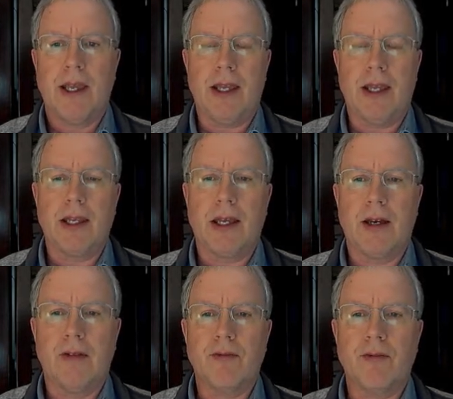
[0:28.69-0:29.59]
And
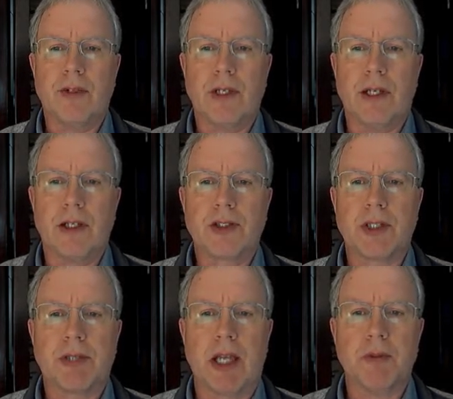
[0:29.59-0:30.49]

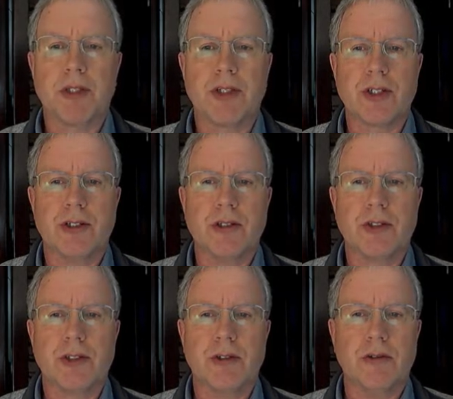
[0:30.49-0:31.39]
sometimes it's just
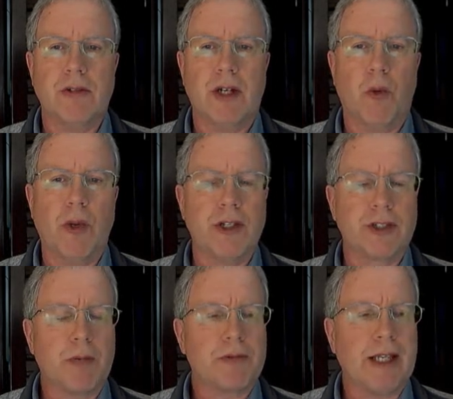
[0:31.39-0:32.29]
due to a
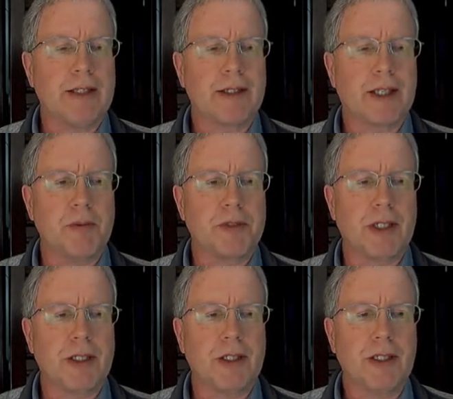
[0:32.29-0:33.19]
Windows update that comes
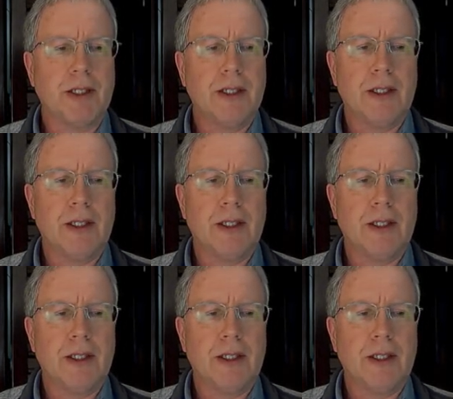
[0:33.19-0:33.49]
in